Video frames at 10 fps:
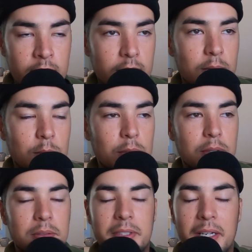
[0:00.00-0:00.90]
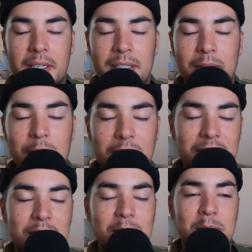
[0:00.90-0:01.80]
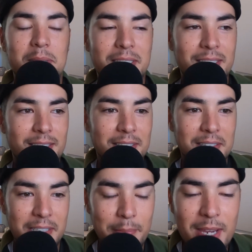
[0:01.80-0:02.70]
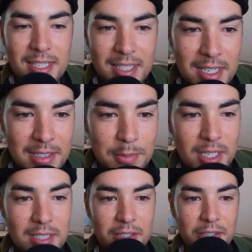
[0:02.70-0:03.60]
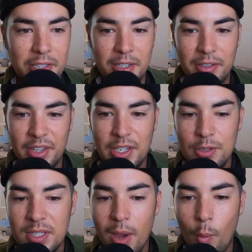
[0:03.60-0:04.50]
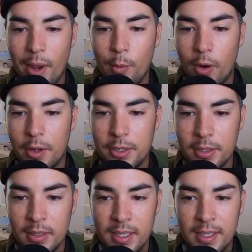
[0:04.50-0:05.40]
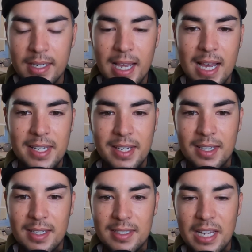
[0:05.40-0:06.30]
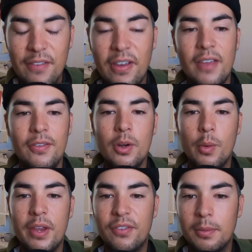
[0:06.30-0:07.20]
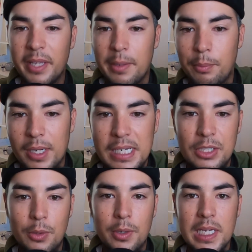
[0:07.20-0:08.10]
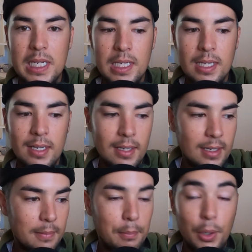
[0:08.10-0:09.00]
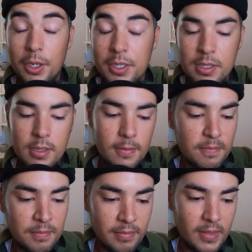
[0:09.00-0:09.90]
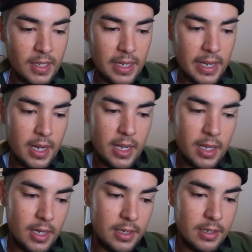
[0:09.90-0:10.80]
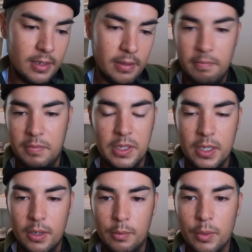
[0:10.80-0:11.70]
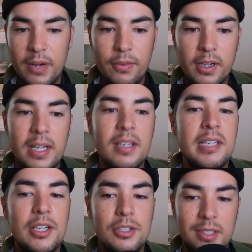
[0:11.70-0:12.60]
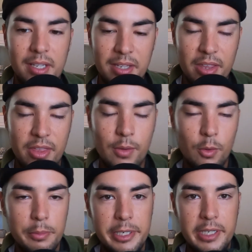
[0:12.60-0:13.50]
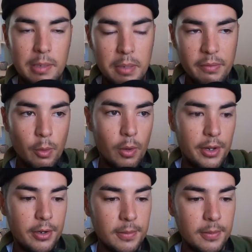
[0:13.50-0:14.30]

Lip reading: Well, duh, it works, but it makes sense because they use that white water as like a safe haven away from like predatory birds and, you know, whatever kind of dangers that they think will be above the water.